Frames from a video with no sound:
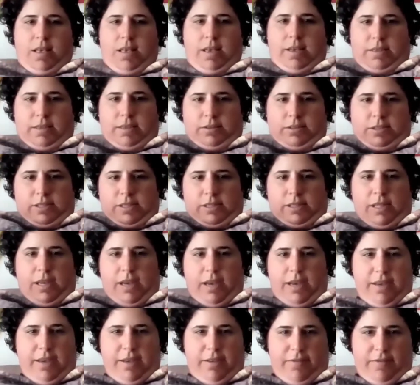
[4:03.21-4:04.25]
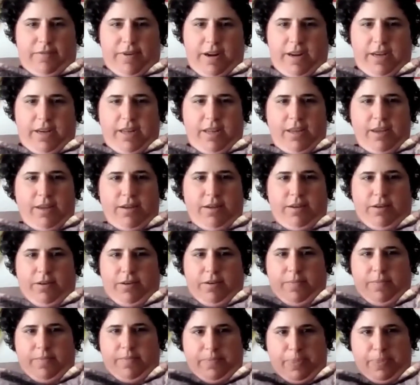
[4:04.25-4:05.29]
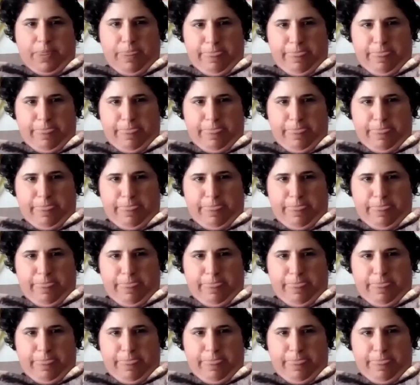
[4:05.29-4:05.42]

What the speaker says: and there's a lion right here.